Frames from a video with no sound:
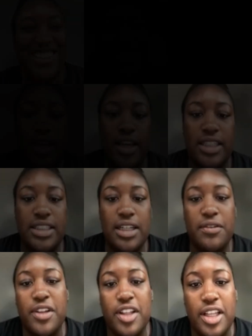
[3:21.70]

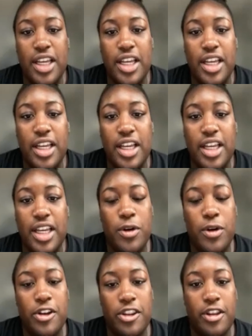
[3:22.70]
Definitely. I think
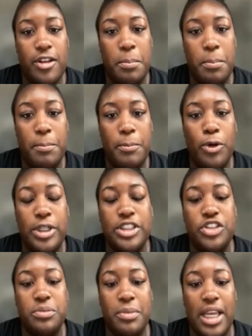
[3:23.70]
one of the points
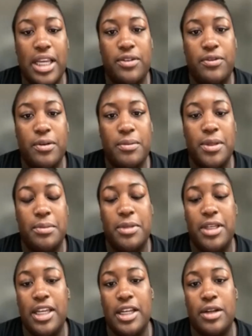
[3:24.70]
you made from the
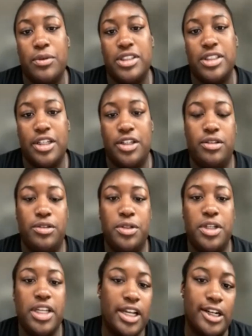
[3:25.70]
beginning was like you
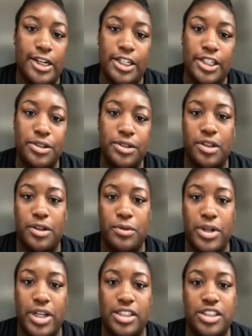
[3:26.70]
can get cardio in other
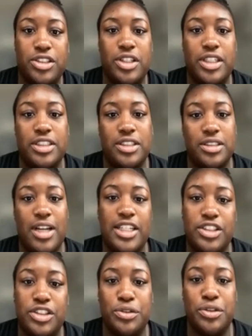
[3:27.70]
ways. So like I
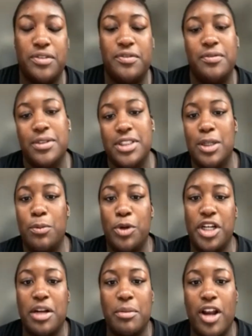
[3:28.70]
do live
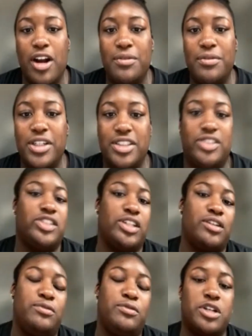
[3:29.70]
somewhat near my office. It's
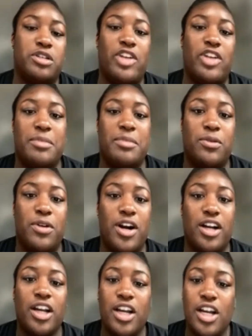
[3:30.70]
like a 45-minute
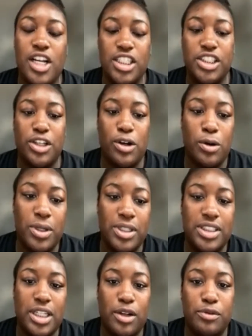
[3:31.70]
walk. So
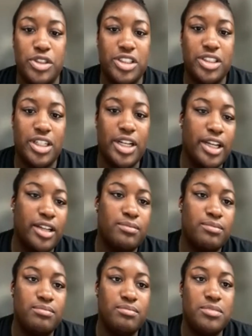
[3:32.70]
instead of just like
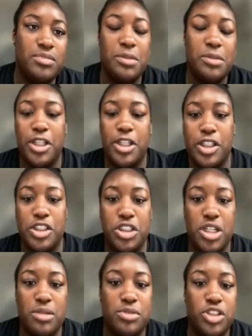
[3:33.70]
typically on the
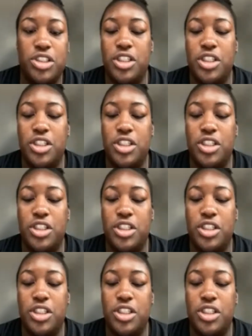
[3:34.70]
gym, just